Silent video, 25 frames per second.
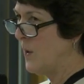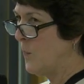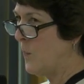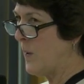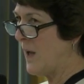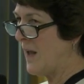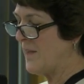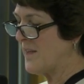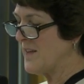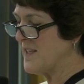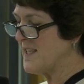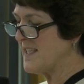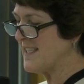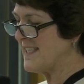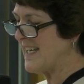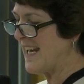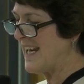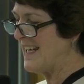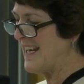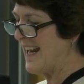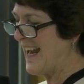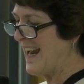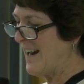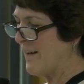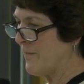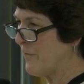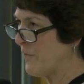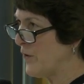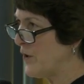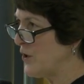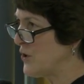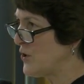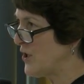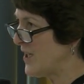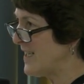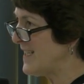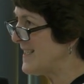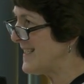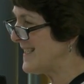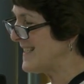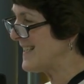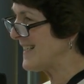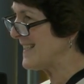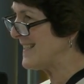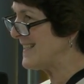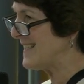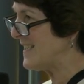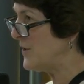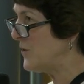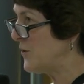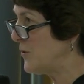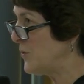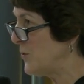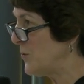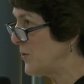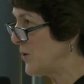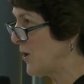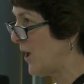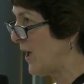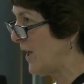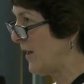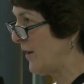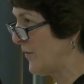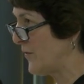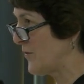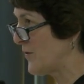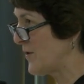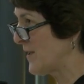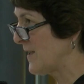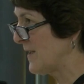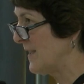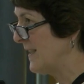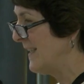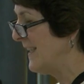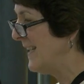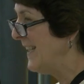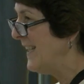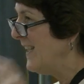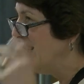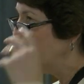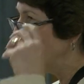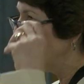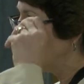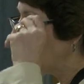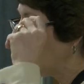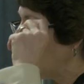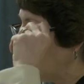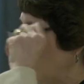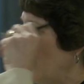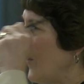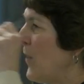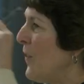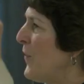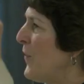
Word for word: while the state average is $62. So